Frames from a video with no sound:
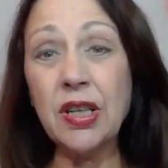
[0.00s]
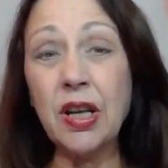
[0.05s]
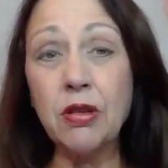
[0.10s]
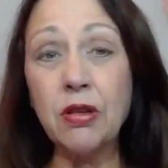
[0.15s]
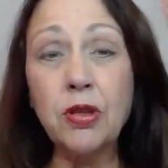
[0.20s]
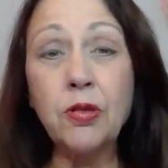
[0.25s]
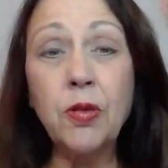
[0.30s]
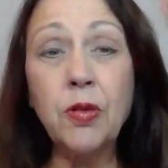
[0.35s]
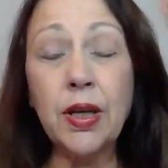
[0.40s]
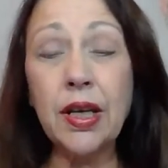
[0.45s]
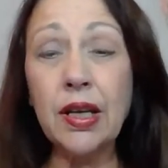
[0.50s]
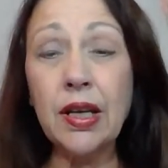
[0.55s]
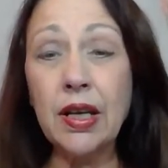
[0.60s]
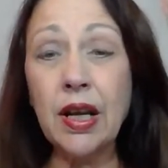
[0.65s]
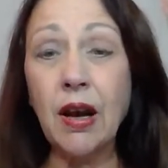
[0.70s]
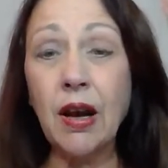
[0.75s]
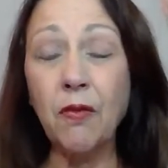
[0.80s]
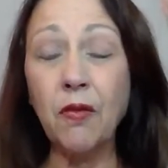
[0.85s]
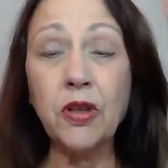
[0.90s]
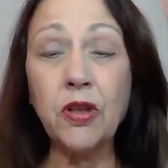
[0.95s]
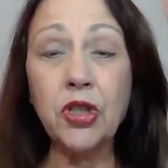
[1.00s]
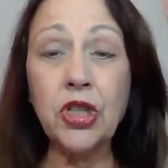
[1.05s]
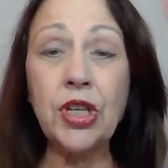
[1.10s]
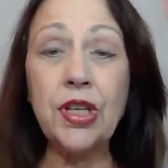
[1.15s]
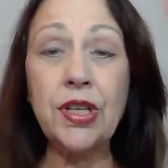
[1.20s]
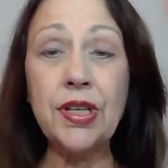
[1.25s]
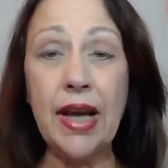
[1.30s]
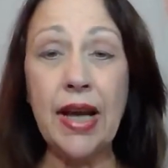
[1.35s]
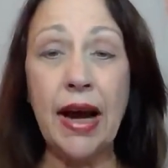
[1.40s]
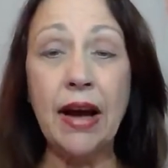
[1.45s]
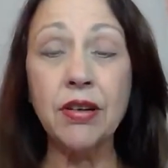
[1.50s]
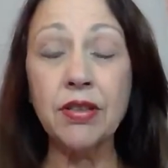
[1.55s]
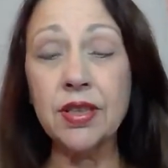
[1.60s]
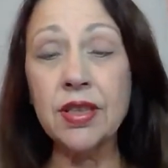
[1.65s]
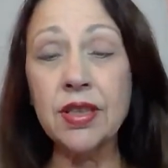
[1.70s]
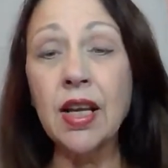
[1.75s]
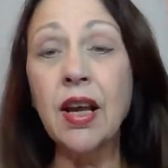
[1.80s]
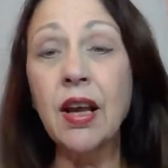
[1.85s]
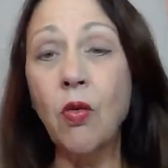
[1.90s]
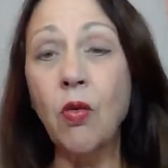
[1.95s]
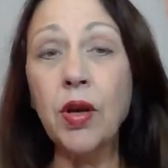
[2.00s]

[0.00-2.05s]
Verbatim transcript: not doing enough or she doubts